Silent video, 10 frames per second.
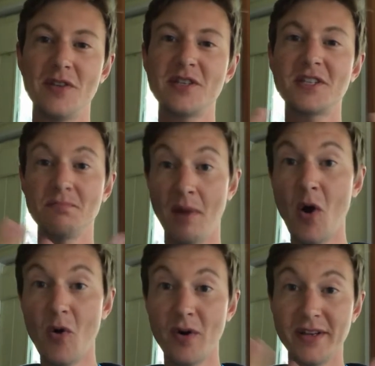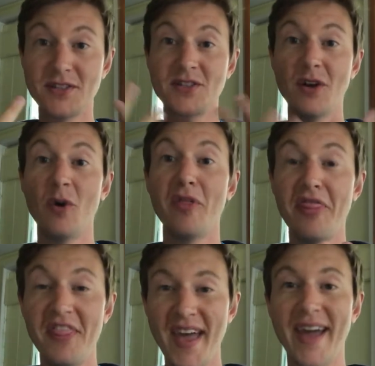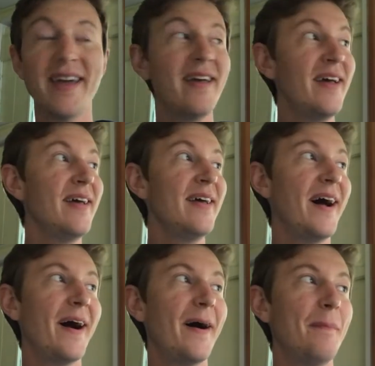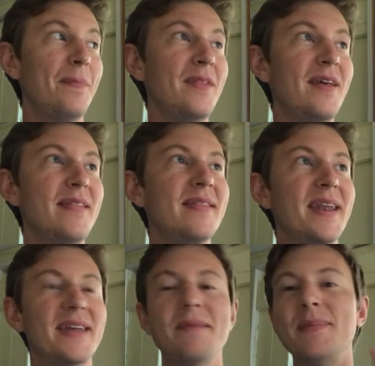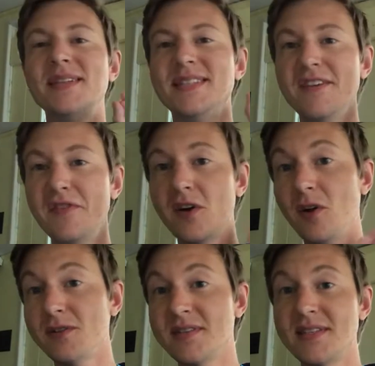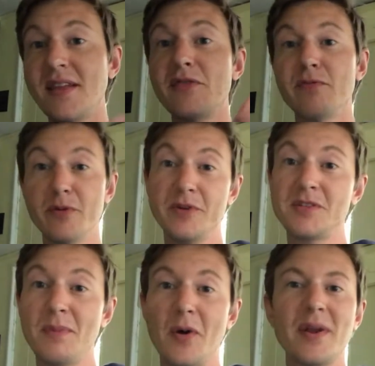The smoke is so thick that it can be difficult to see through the smoke.